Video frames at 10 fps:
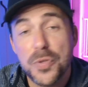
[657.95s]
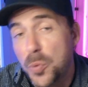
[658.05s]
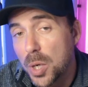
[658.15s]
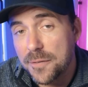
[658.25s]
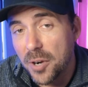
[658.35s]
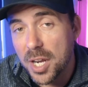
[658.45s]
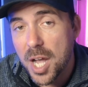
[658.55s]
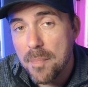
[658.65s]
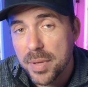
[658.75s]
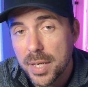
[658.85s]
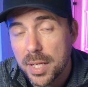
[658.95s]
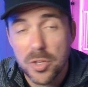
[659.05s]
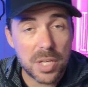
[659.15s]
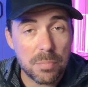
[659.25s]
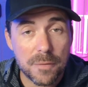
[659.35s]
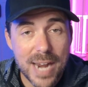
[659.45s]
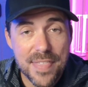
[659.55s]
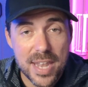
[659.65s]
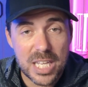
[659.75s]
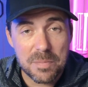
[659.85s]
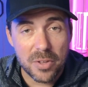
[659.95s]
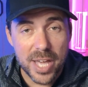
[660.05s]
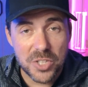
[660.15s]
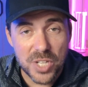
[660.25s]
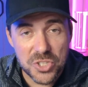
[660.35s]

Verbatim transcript: So if you work for a company, you can provide that email address